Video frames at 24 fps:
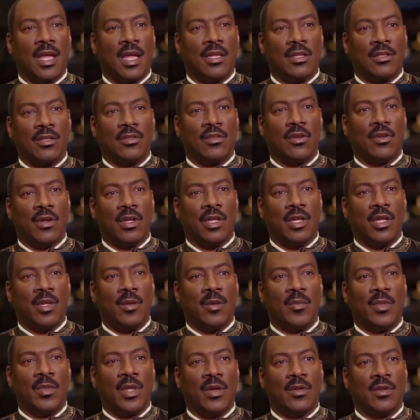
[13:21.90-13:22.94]
of saw him,
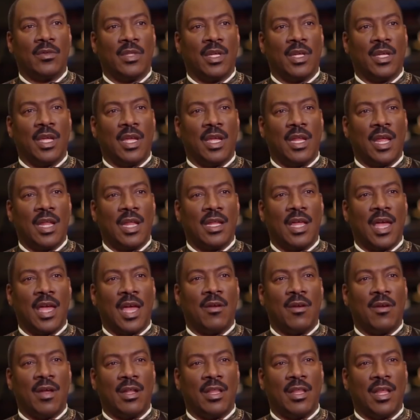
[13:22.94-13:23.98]
and I was like, hey, that guy,
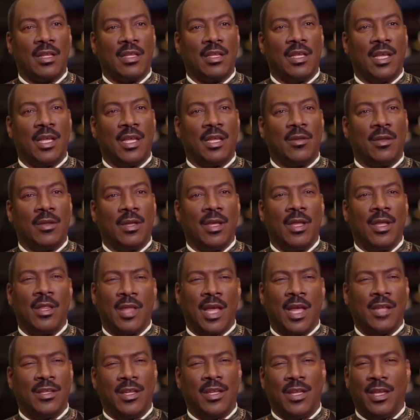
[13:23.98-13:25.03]
right? That kid,
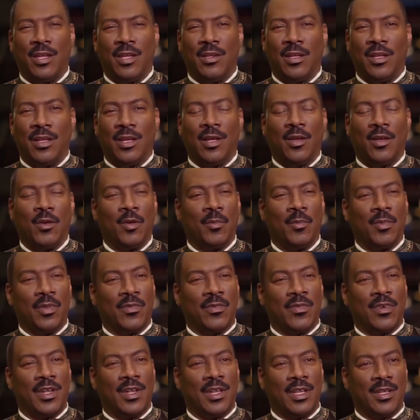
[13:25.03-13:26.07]
that kid would be
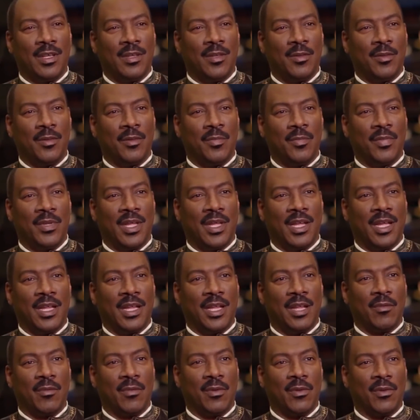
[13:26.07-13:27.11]
funny playing
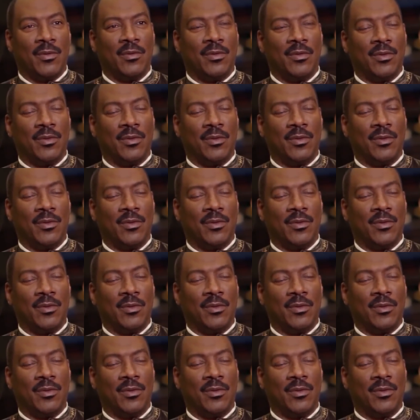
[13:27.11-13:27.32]
that role.